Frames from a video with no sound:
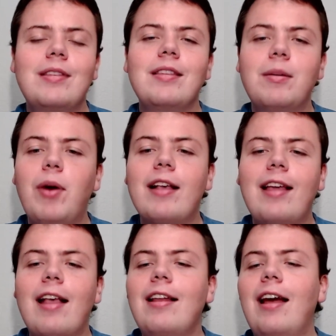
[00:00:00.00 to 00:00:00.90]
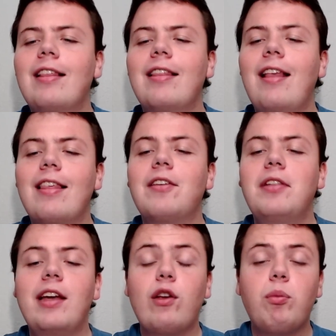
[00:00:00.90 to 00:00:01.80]
Nebraska hasn't
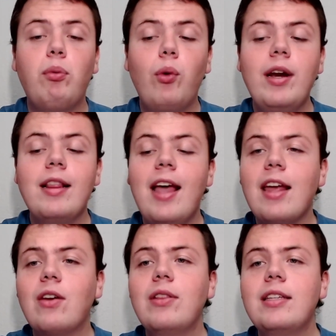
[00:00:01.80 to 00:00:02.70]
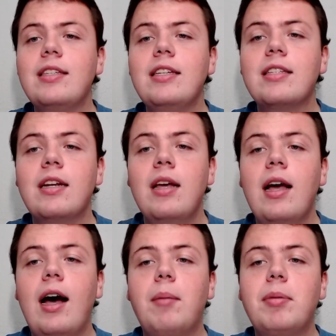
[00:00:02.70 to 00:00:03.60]
necessarily exploited that here this season,
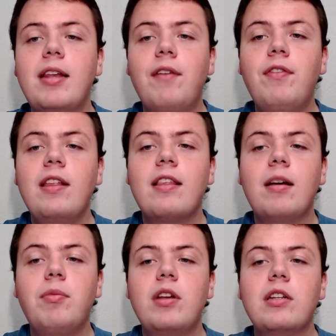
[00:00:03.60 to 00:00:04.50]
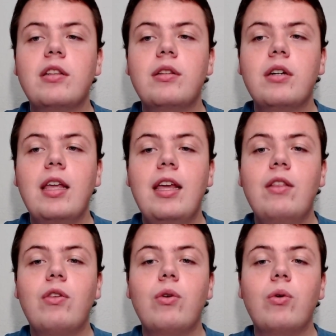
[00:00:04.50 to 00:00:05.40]
but definitely something to look
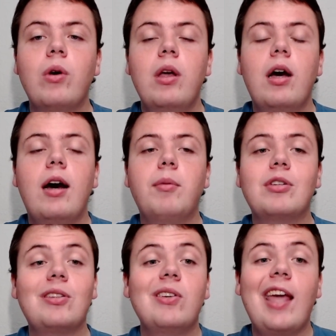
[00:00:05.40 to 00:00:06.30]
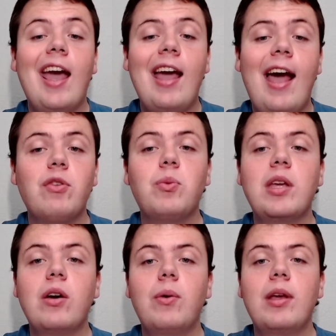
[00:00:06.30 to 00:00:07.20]
into or to look at as
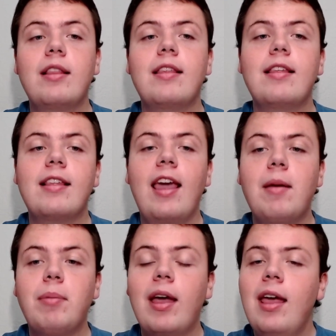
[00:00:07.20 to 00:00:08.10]
we go into this game. But